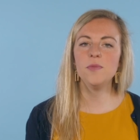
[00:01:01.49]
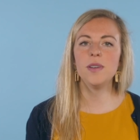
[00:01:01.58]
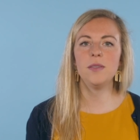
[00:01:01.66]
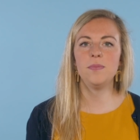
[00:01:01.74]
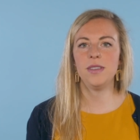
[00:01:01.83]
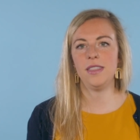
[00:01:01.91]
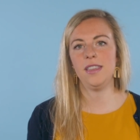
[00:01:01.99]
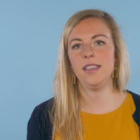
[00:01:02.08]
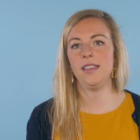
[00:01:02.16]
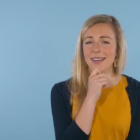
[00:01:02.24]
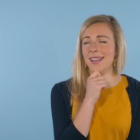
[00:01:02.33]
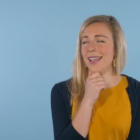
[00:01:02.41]
You might be
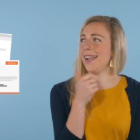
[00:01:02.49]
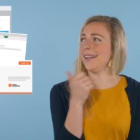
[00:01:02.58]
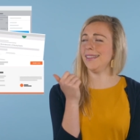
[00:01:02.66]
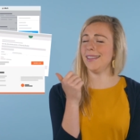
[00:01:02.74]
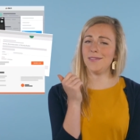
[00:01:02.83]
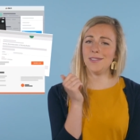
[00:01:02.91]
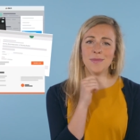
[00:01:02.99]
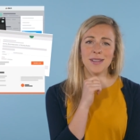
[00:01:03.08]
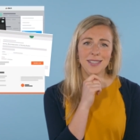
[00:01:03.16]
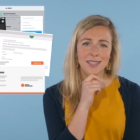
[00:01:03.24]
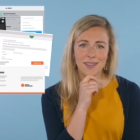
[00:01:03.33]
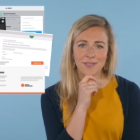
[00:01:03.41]
thinking, I'd love to
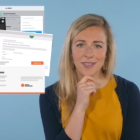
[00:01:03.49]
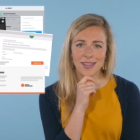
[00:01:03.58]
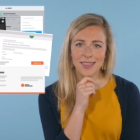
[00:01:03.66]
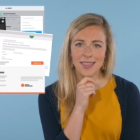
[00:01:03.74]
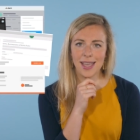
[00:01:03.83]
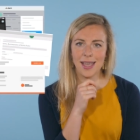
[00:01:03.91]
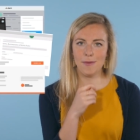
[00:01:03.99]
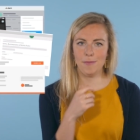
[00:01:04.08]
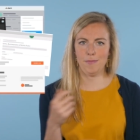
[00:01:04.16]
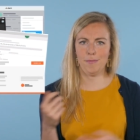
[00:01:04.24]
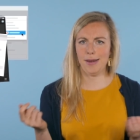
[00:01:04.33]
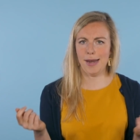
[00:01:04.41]
make stuff like that,
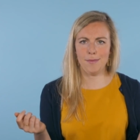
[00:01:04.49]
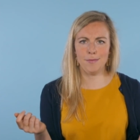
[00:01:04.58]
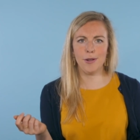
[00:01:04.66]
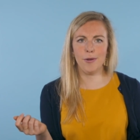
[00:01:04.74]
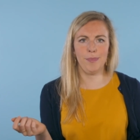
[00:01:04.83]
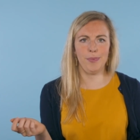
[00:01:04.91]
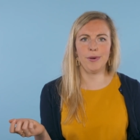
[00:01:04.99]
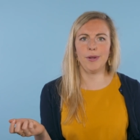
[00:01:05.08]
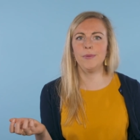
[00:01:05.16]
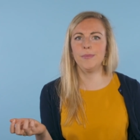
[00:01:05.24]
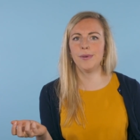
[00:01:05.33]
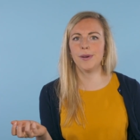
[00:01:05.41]
but I'm no
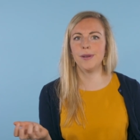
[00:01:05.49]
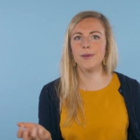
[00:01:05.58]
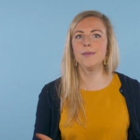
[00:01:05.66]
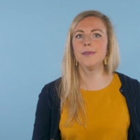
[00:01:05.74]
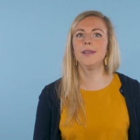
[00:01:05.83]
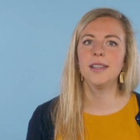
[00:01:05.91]
pro, bro.